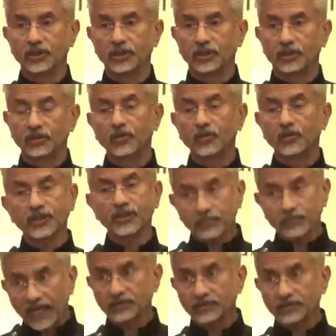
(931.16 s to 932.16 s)
Going
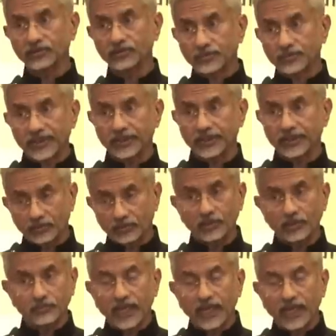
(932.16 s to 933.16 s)
back to the period,
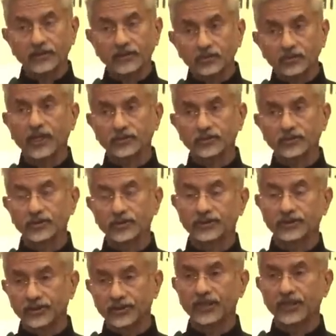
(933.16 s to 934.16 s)
going back to actually the
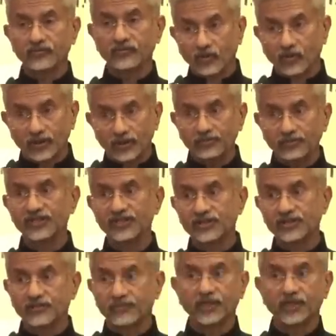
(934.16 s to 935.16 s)
then Foreign Minister
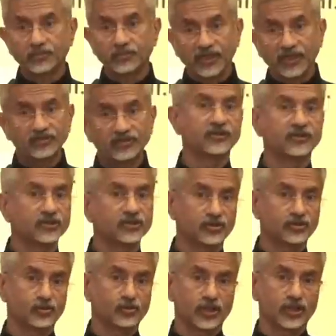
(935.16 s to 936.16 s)
Vajpayee's visit to
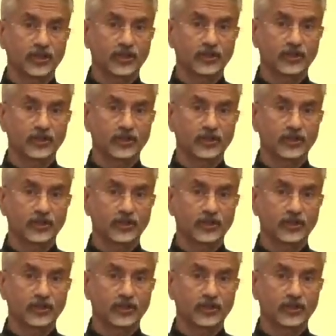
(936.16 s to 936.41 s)
China.